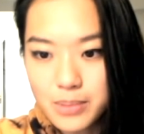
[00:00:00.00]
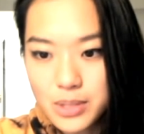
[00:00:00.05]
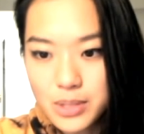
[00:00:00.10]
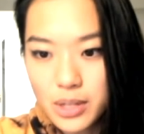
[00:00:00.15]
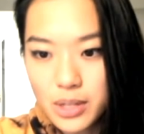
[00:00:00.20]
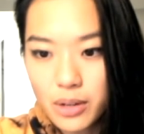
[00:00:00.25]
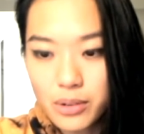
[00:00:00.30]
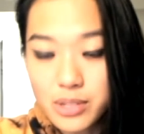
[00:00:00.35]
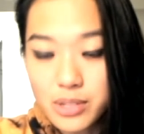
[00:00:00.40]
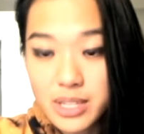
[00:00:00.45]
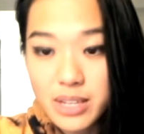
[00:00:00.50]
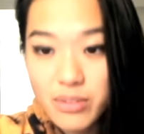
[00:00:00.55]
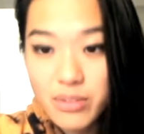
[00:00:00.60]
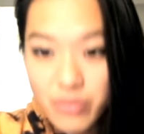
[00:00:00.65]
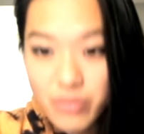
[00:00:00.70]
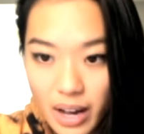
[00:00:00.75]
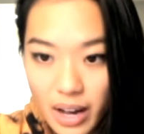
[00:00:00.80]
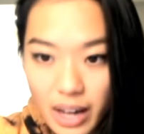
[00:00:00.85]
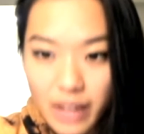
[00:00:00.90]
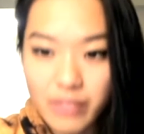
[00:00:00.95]
So
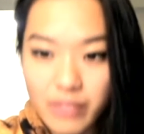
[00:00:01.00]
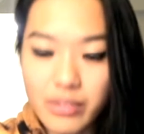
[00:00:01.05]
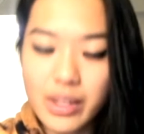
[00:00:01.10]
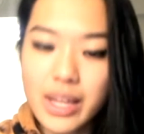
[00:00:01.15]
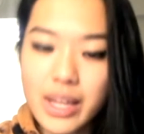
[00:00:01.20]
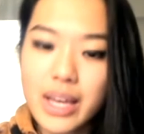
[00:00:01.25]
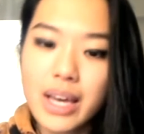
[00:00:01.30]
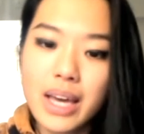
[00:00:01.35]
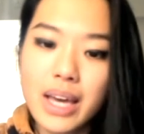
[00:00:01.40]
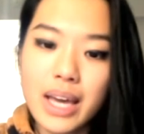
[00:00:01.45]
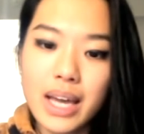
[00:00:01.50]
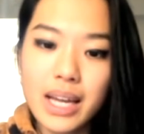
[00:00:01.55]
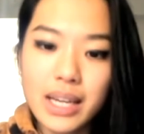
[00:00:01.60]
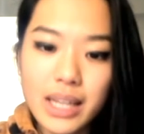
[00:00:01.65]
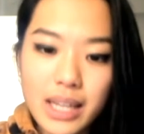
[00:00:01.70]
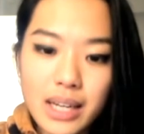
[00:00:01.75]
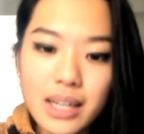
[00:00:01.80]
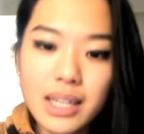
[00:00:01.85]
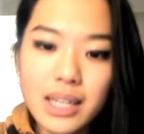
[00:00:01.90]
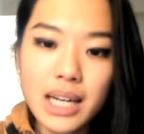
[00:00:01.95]
c5, and
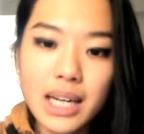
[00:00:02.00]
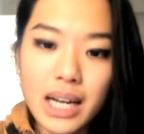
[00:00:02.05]
here